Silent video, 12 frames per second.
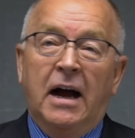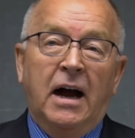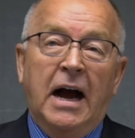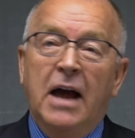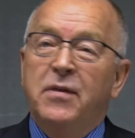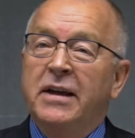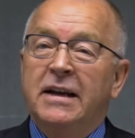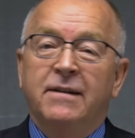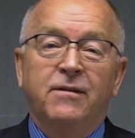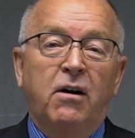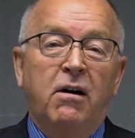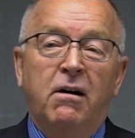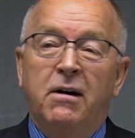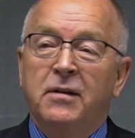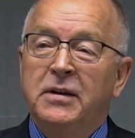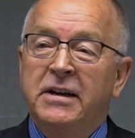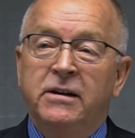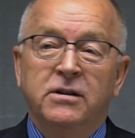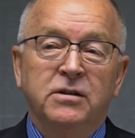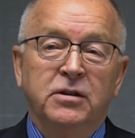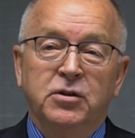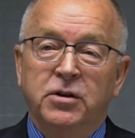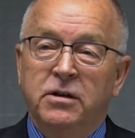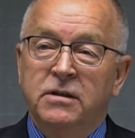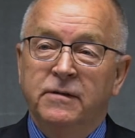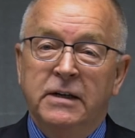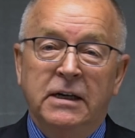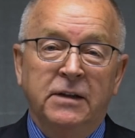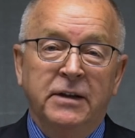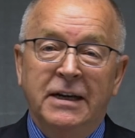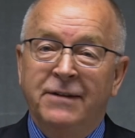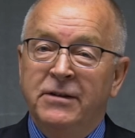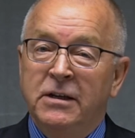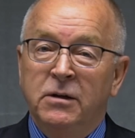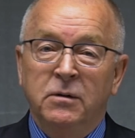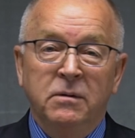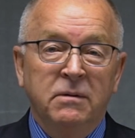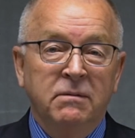I think of all the years in the Church of God that I've known,